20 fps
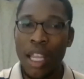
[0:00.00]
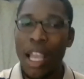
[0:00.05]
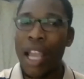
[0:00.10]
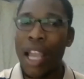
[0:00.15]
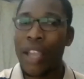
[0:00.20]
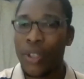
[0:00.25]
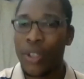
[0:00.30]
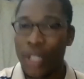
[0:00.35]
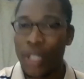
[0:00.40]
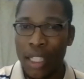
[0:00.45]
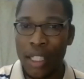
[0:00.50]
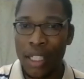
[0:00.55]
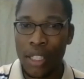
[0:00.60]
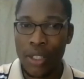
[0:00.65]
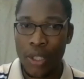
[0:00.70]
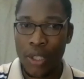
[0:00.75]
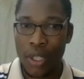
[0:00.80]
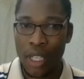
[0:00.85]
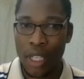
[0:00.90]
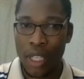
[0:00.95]
And you get a
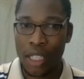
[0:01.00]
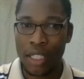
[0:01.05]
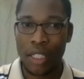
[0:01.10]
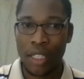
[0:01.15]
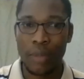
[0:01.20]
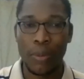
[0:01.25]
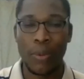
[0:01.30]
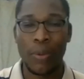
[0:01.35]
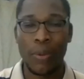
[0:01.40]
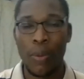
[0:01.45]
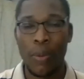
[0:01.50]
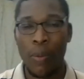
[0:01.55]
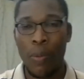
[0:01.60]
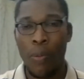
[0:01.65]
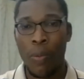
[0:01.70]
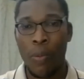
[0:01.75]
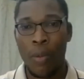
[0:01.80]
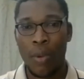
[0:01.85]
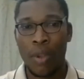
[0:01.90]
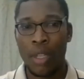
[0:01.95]
scholarship.
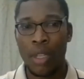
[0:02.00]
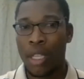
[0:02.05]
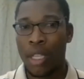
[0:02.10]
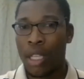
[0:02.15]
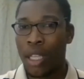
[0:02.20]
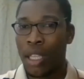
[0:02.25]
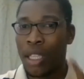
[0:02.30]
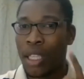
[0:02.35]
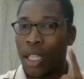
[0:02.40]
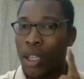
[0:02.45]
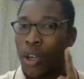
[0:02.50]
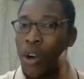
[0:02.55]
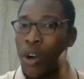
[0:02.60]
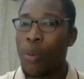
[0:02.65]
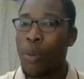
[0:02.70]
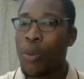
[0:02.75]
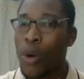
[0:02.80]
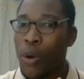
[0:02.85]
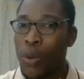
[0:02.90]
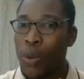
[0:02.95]
The
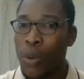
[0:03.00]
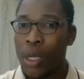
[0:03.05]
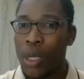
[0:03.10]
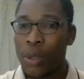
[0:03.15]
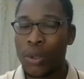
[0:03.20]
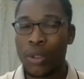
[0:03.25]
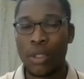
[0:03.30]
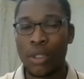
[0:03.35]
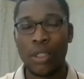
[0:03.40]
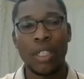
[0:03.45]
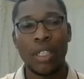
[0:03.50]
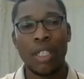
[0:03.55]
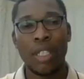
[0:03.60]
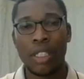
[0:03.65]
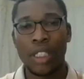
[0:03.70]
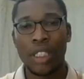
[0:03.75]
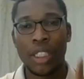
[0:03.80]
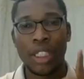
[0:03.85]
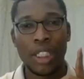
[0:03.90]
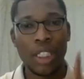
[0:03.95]
Commonwealth
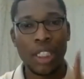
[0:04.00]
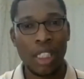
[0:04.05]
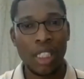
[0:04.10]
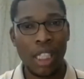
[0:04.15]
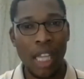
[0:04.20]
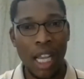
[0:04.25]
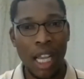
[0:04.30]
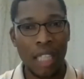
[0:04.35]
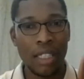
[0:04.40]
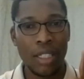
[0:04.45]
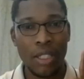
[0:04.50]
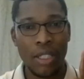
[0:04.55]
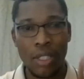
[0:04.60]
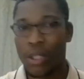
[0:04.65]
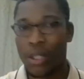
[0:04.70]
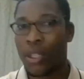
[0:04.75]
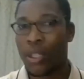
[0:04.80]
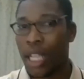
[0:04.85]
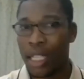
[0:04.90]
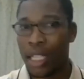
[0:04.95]
shared
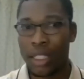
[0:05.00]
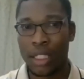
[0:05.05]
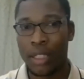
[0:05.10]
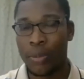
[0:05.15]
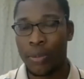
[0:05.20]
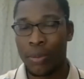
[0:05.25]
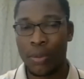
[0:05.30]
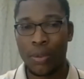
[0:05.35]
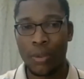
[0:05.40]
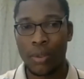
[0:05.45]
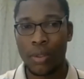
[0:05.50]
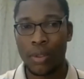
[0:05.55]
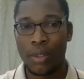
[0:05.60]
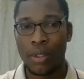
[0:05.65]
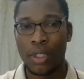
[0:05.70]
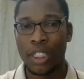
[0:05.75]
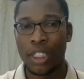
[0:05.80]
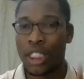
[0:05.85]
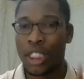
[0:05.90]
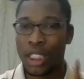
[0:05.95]
scholarship,
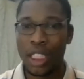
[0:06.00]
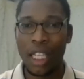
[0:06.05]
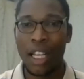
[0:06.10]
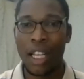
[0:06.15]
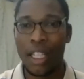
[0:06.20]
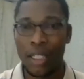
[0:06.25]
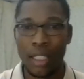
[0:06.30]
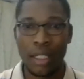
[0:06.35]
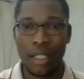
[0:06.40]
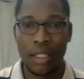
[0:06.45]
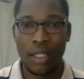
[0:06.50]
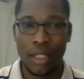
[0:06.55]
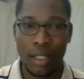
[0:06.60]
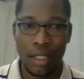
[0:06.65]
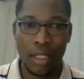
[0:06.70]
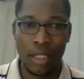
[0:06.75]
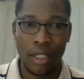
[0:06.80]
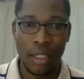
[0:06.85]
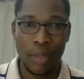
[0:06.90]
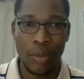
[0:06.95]
shared
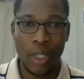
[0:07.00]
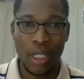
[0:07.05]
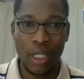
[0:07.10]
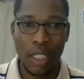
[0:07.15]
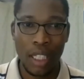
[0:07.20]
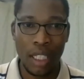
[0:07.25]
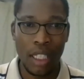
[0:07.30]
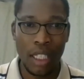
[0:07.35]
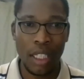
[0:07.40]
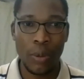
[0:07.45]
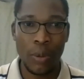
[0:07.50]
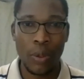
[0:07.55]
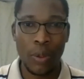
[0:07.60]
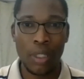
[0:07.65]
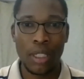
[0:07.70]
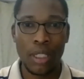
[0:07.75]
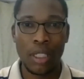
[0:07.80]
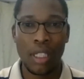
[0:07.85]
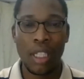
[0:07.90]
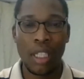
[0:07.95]
being the
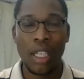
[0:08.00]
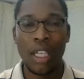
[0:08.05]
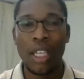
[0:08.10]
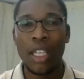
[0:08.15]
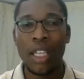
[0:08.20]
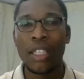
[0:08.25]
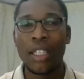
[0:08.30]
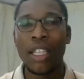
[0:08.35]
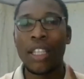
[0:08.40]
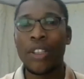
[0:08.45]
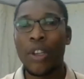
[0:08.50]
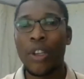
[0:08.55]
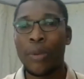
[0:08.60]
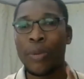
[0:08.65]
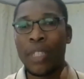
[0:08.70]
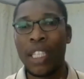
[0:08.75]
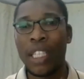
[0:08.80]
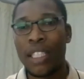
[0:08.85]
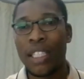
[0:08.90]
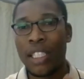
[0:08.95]
keyword. The
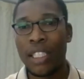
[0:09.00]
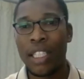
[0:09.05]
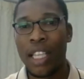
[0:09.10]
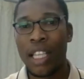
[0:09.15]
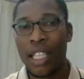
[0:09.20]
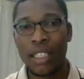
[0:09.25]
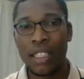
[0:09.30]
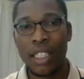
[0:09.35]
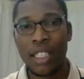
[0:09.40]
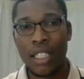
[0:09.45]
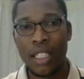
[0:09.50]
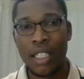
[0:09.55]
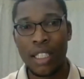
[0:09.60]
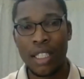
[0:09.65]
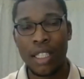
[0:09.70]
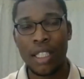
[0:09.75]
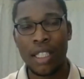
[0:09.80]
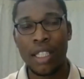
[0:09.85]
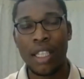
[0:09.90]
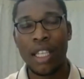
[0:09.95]
nominating
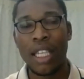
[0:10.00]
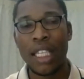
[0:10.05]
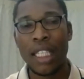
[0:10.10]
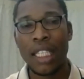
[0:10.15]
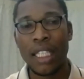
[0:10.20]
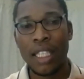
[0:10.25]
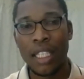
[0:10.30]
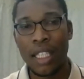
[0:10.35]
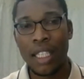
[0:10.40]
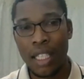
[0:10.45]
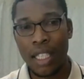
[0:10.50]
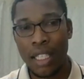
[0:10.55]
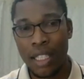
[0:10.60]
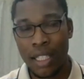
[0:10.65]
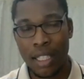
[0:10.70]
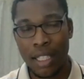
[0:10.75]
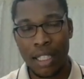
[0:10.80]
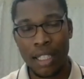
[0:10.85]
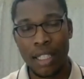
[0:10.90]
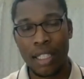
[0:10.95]
agency
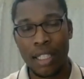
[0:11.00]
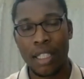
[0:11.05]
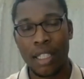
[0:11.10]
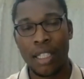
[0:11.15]
is